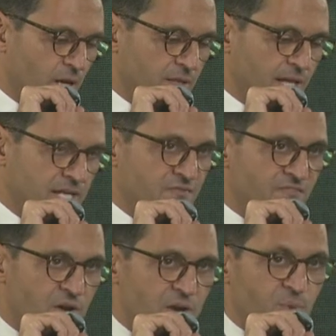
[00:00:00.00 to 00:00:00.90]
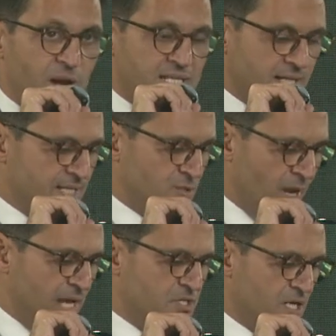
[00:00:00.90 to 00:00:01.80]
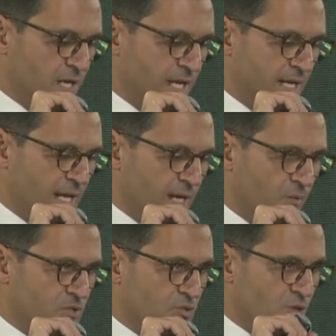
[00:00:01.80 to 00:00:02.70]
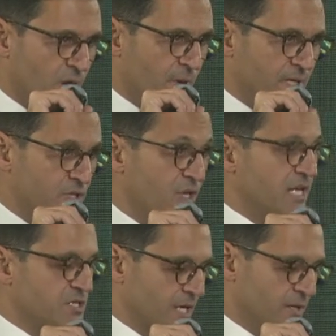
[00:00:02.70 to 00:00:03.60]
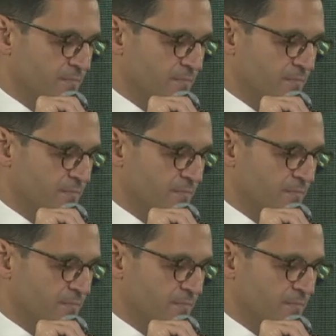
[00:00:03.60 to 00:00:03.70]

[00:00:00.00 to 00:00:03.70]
that is very practical to Asia, and I want to talk about Indonesia.